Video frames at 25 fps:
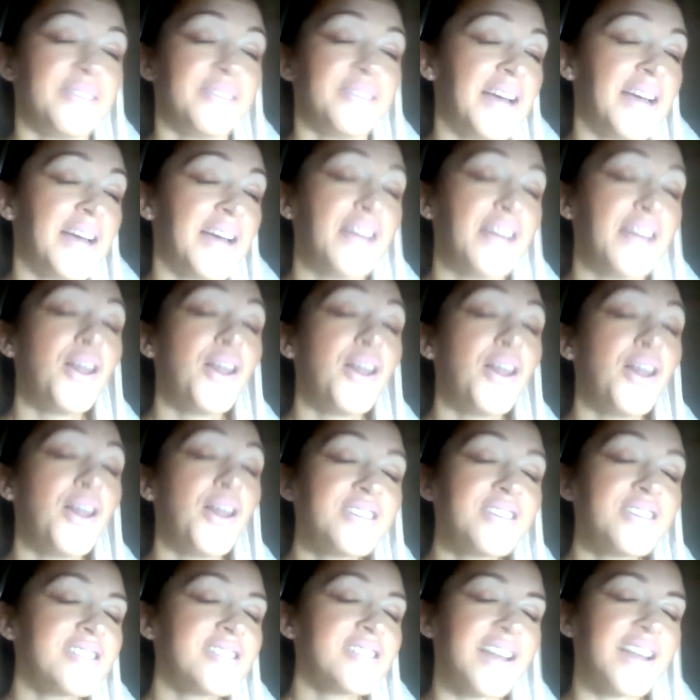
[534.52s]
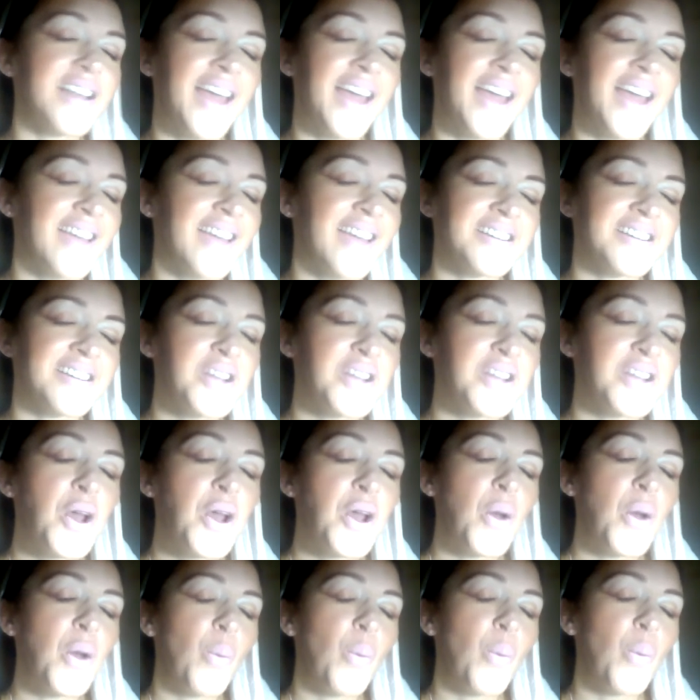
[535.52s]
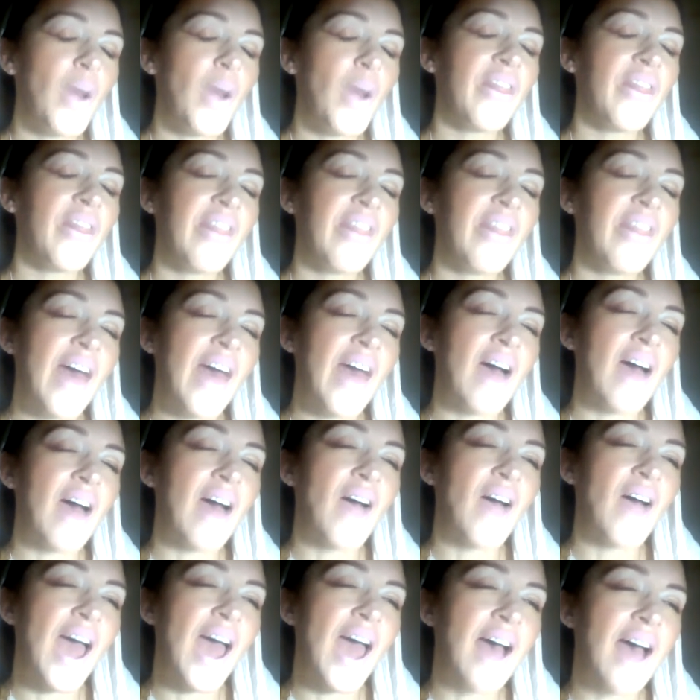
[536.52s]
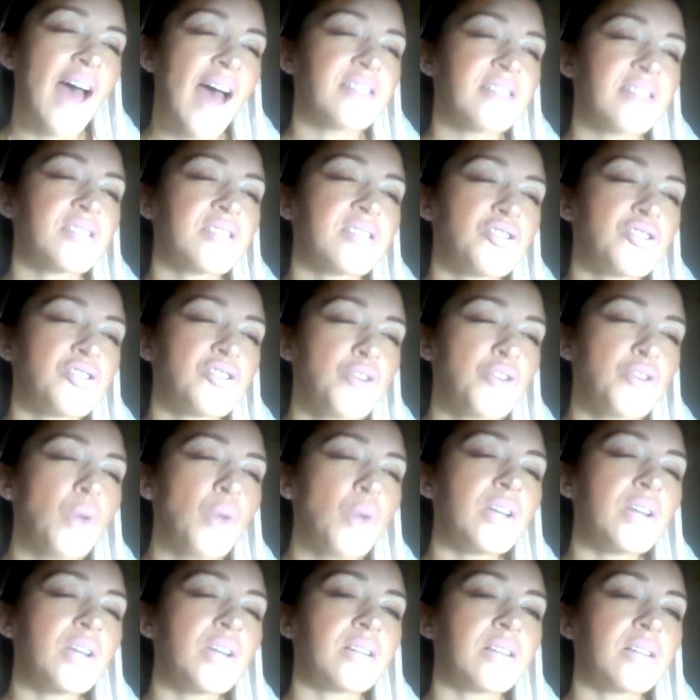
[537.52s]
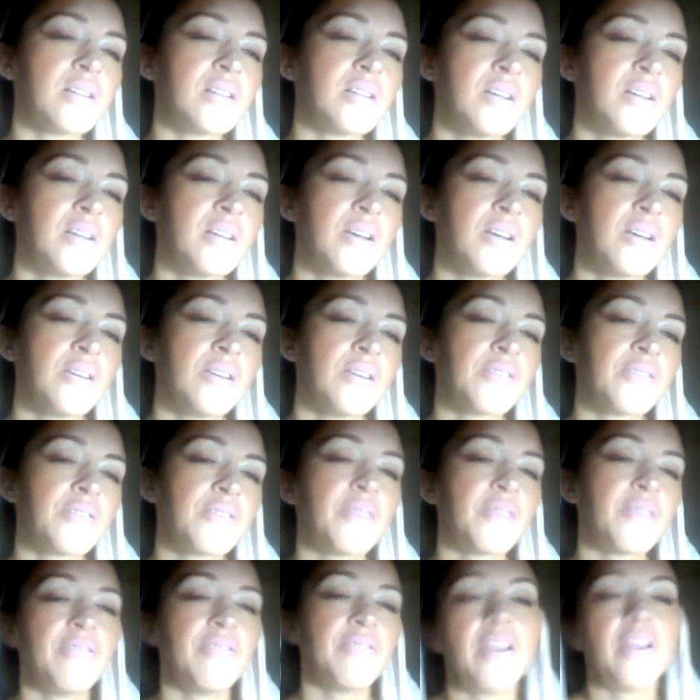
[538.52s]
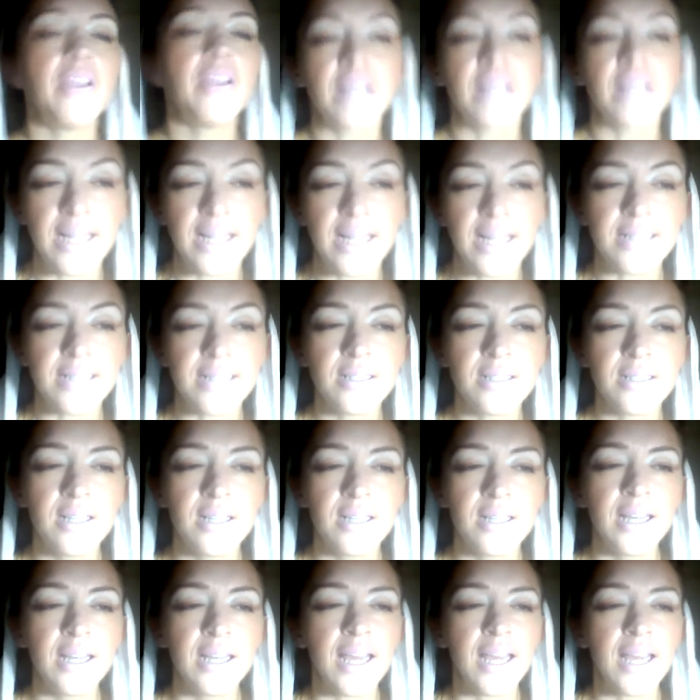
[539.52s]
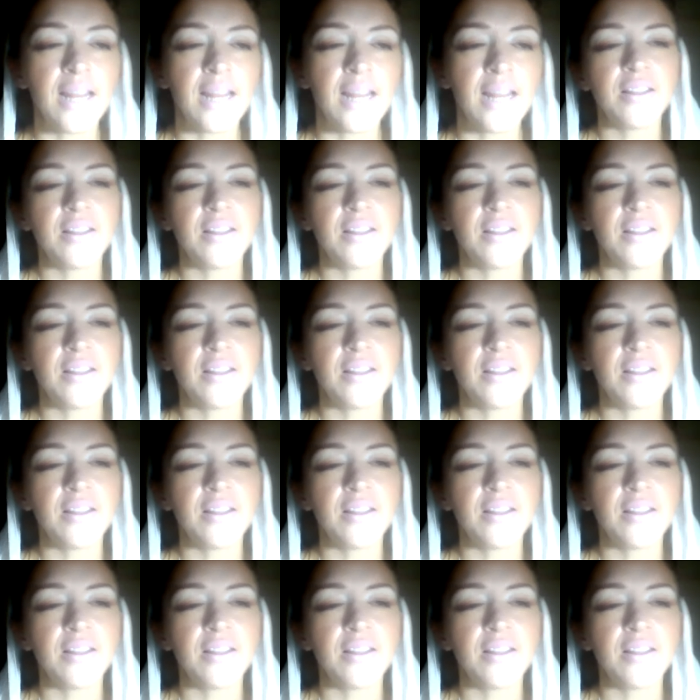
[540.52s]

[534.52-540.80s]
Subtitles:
I love this and hate it. When thou hast stolen from fairyland, and in the